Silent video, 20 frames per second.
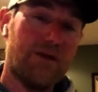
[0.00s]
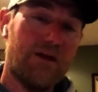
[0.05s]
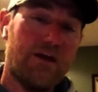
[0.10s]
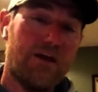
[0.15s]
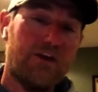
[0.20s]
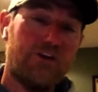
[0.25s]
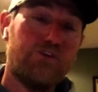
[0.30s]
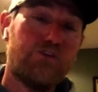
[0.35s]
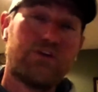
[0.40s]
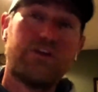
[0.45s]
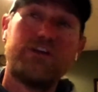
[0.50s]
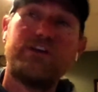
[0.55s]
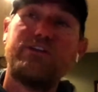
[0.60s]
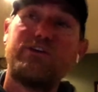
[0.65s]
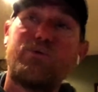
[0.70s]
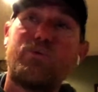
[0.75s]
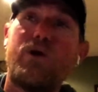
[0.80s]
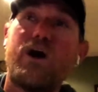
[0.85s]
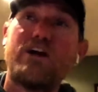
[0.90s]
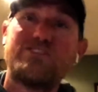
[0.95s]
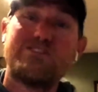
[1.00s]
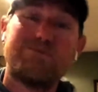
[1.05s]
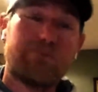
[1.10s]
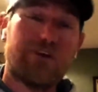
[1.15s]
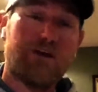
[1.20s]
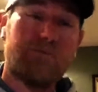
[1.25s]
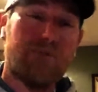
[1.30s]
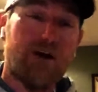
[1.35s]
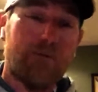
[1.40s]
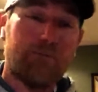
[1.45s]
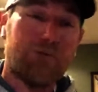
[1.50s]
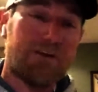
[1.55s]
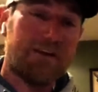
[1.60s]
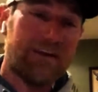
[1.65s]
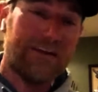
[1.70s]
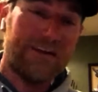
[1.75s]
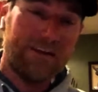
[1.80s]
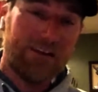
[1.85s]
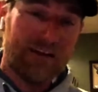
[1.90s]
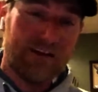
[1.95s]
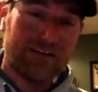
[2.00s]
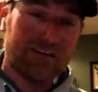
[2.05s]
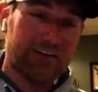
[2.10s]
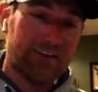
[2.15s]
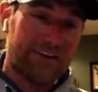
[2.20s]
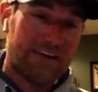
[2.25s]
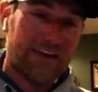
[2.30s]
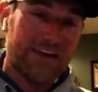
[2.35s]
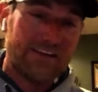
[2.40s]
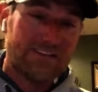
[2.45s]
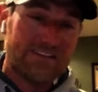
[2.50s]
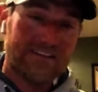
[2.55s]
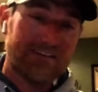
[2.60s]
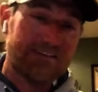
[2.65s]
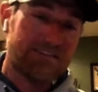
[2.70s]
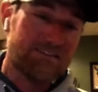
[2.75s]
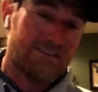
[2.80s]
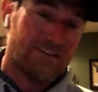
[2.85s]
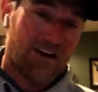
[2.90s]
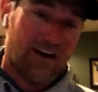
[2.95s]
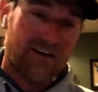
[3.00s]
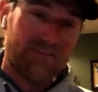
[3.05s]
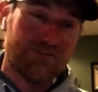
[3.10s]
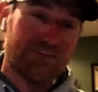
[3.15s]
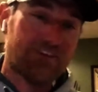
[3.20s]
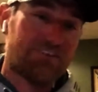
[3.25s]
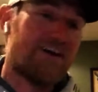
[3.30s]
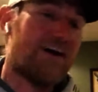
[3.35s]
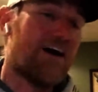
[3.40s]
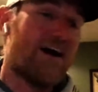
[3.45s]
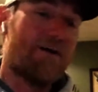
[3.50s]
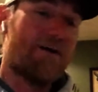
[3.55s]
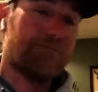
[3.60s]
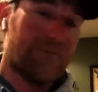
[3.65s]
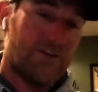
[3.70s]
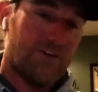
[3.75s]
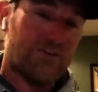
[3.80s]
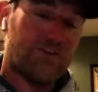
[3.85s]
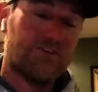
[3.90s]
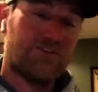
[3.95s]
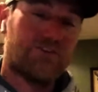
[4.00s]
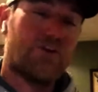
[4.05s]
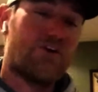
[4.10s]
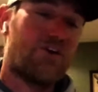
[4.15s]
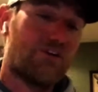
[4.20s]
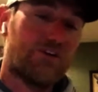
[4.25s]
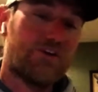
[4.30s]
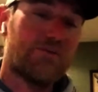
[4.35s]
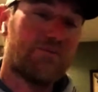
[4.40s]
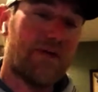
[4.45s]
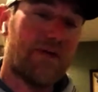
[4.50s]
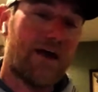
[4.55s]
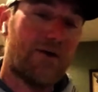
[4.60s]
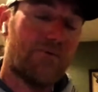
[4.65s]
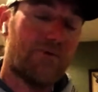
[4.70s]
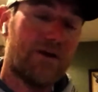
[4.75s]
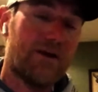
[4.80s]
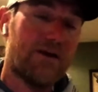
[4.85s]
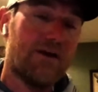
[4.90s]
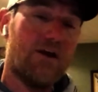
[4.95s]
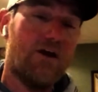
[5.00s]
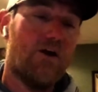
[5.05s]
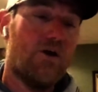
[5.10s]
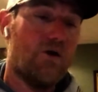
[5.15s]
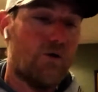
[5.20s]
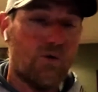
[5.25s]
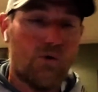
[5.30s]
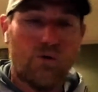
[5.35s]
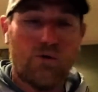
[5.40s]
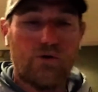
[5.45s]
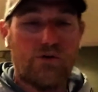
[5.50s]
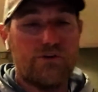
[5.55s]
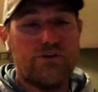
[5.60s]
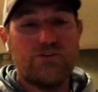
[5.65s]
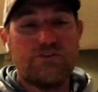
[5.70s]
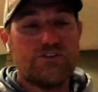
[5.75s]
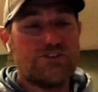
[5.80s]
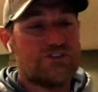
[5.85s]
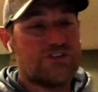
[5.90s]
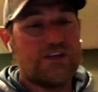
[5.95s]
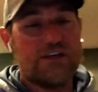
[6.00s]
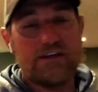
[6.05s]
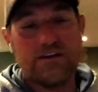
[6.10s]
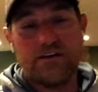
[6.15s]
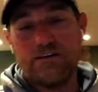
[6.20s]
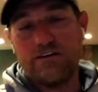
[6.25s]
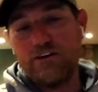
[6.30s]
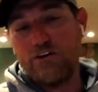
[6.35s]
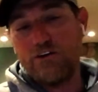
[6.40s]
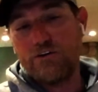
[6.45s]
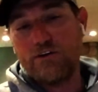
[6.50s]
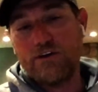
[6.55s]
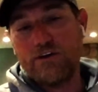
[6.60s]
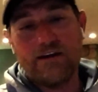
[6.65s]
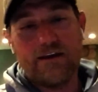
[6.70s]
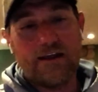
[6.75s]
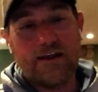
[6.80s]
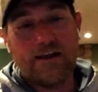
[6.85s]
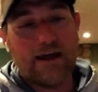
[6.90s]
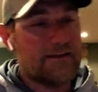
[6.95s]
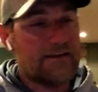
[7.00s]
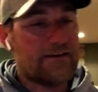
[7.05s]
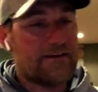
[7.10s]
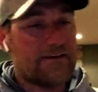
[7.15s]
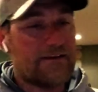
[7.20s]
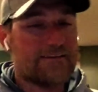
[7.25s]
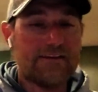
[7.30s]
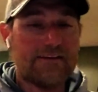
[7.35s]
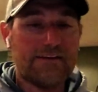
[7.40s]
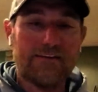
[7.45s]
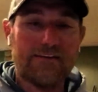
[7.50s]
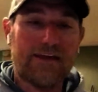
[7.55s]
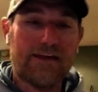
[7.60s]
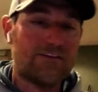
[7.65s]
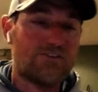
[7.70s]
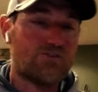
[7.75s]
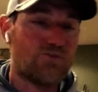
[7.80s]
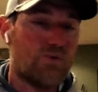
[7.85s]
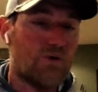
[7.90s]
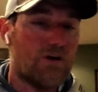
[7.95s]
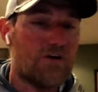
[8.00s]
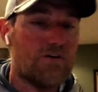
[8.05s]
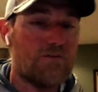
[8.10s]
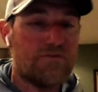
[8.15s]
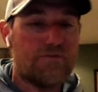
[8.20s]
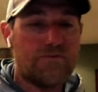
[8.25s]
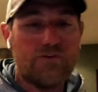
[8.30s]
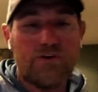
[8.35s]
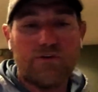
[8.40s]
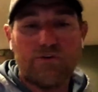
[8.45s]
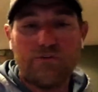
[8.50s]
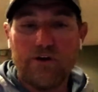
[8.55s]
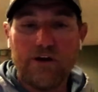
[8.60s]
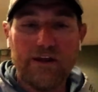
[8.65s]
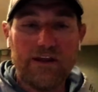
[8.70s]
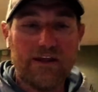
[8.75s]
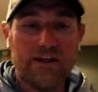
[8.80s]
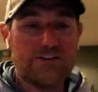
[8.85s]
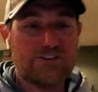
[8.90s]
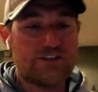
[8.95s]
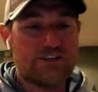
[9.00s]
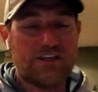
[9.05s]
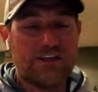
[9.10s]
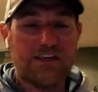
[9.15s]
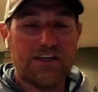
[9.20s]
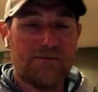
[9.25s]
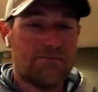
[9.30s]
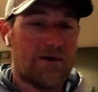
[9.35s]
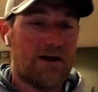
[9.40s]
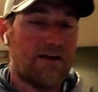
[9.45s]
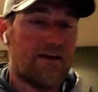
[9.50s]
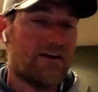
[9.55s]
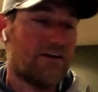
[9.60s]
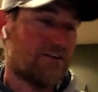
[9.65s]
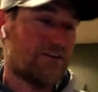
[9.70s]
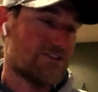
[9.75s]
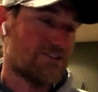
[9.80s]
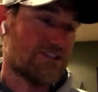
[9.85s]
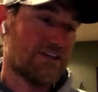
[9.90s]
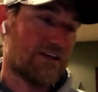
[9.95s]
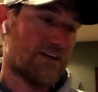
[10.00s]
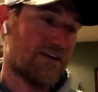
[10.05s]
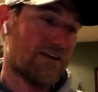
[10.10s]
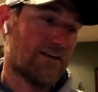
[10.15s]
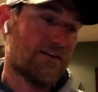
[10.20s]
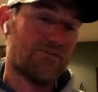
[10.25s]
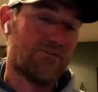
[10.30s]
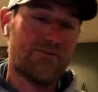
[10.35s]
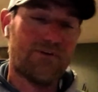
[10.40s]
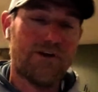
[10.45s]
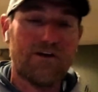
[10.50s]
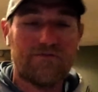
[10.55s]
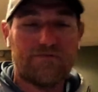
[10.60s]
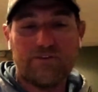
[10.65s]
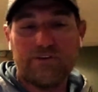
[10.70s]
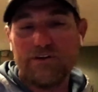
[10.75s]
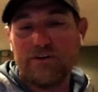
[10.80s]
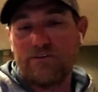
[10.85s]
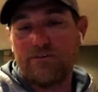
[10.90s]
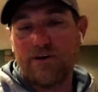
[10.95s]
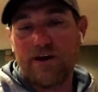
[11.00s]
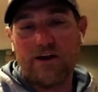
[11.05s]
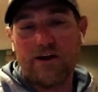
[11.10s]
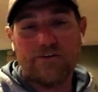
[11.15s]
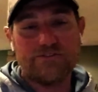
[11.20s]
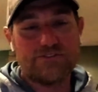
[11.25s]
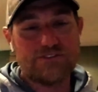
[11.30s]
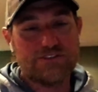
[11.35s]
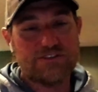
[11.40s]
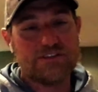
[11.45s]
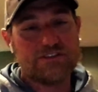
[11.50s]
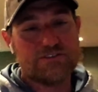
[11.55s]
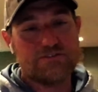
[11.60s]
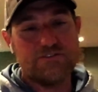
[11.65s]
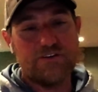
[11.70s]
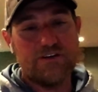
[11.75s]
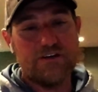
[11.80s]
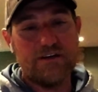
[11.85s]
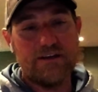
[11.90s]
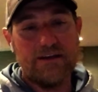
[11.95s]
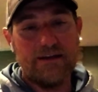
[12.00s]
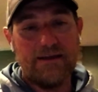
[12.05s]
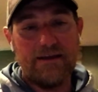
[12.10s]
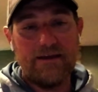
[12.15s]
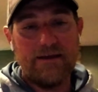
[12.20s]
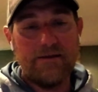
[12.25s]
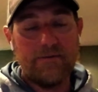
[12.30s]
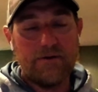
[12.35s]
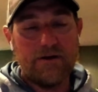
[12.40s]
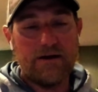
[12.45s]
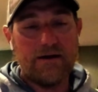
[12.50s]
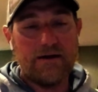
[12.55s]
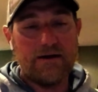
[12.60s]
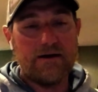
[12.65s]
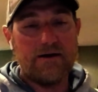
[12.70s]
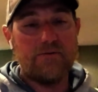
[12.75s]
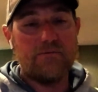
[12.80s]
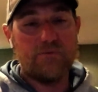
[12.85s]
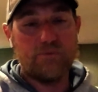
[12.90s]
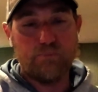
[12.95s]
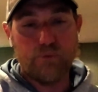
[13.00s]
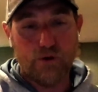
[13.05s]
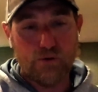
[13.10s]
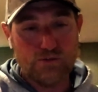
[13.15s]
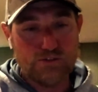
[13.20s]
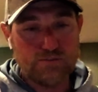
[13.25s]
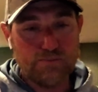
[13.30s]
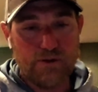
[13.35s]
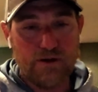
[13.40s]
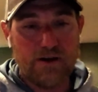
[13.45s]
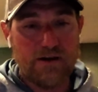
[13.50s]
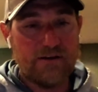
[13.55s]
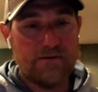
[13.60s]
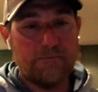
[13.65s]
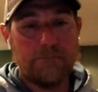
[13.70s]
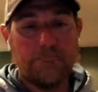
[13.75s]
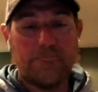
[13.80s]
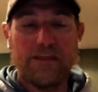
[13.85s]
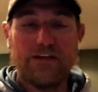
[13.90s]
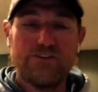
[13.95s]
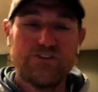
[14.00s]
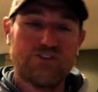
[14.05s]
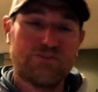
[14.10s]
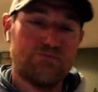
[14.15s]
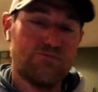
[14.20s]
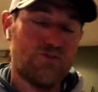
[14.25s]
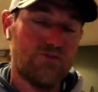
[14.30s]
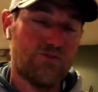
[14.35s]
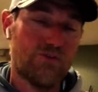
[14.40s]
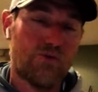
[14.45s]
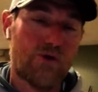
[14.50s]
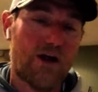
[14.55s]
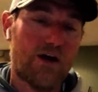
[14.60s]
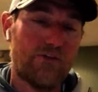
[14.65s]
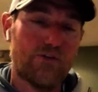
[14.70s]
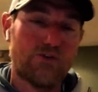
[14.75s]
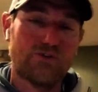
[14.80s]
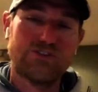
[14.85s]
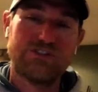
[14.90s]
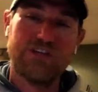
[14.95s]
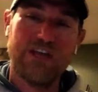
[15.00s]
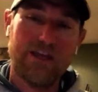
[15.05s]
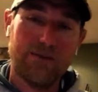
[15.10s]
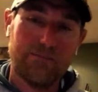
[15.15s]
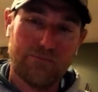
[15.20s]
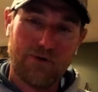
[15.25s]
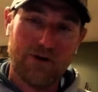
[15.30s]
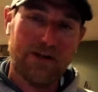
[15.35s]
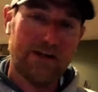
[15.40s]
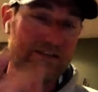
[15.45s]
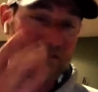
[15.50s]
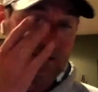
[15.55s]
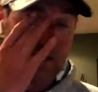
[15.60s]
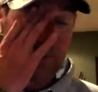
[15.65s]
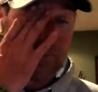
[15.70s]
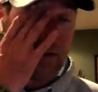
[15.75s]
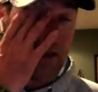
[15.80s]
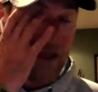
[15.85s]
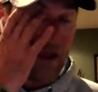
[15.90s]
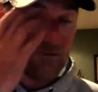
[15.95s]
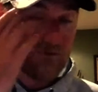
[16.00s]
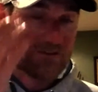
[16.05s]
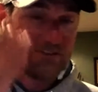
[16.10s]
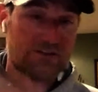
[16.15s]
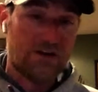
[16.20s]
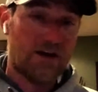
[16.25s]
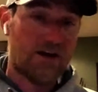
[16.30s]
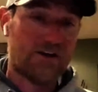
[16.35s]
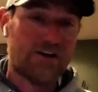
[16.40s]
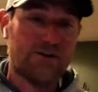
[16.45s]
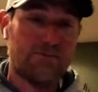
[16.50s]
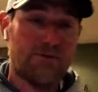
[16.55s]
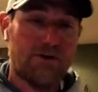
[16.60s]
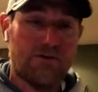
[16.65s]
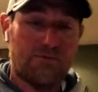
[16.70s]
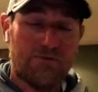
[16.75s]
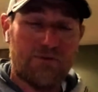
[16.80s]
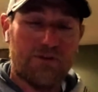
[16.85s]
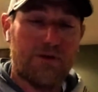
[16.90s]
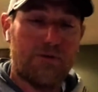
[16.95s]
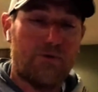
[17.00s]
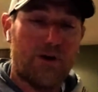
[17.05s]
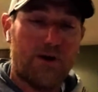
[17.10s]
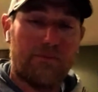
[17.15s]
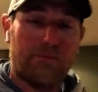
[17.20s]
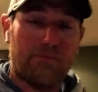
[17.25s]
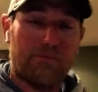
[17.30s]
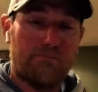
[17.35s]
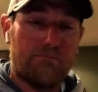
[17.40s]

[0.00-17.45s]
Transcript: You can either watch them come up and eat like the casings off the top, and you can target them that way, or you just I like to get in that 12-foot range and keep my hair jig at roughly around 6 foot post spawn, and just move around those same breaks that Pat was talking about, where they want to